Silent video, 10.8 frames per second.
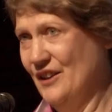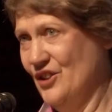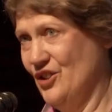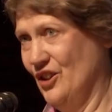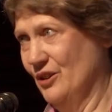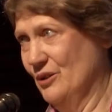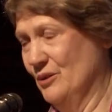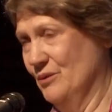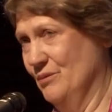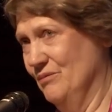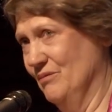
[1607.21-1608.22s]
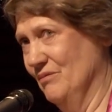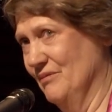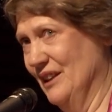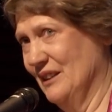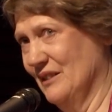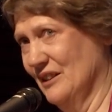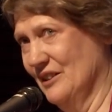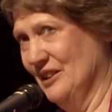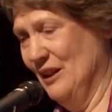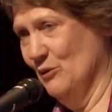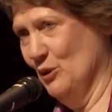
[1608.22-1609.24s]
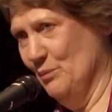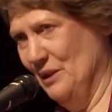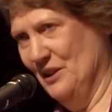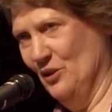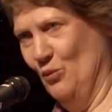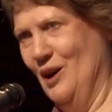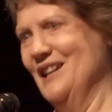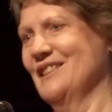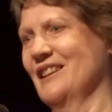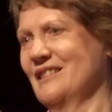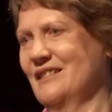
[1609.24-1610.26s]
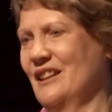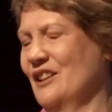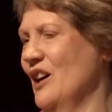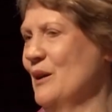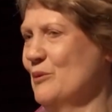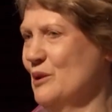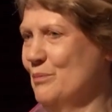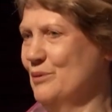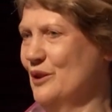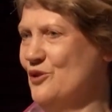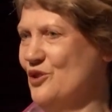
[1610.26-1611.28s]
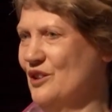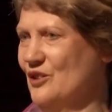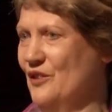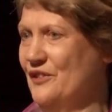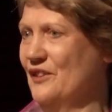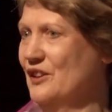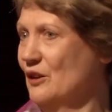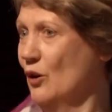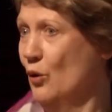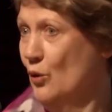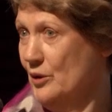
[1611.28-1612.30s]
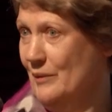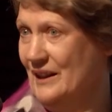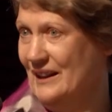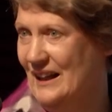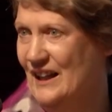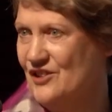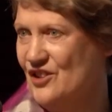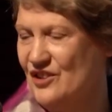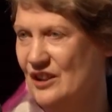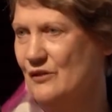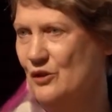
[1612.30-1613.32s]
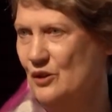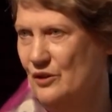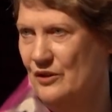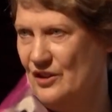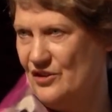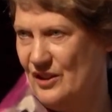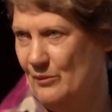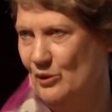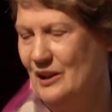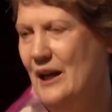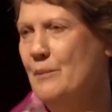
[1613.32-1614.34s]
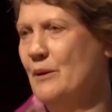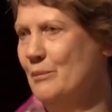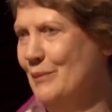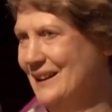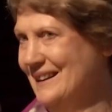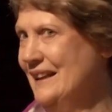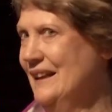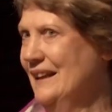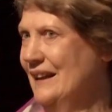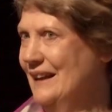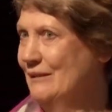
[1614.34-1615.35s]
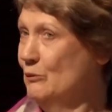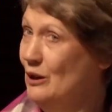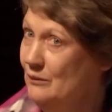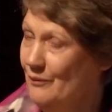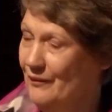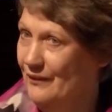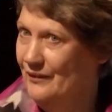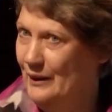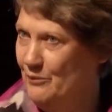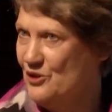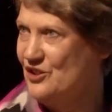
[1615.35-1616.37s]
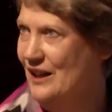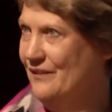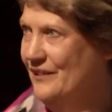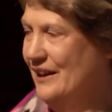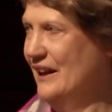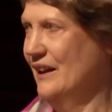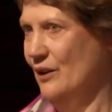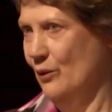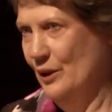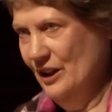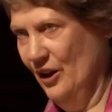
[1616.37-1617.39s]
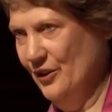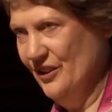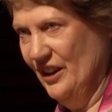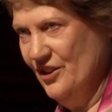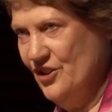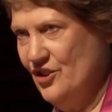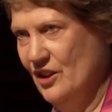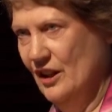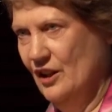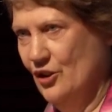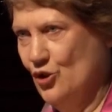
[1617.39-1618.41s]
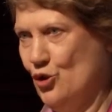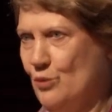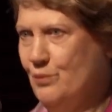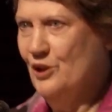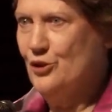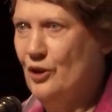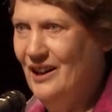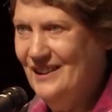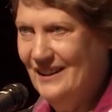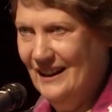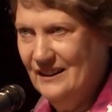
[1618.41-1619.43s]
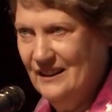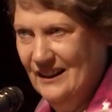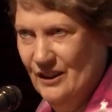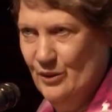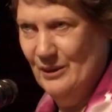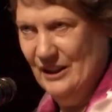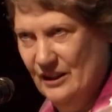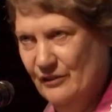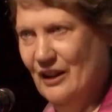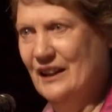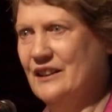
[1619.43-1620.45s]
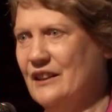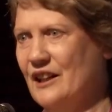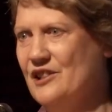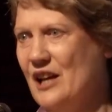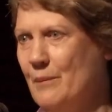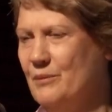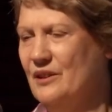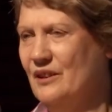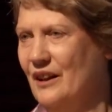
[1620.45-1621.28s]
So that would be the way that I would approach it. Not that there are automatic answers that if you do this, that will happen, but, well, that was done there. We know this. Should we try that? How do we innovate and adapt?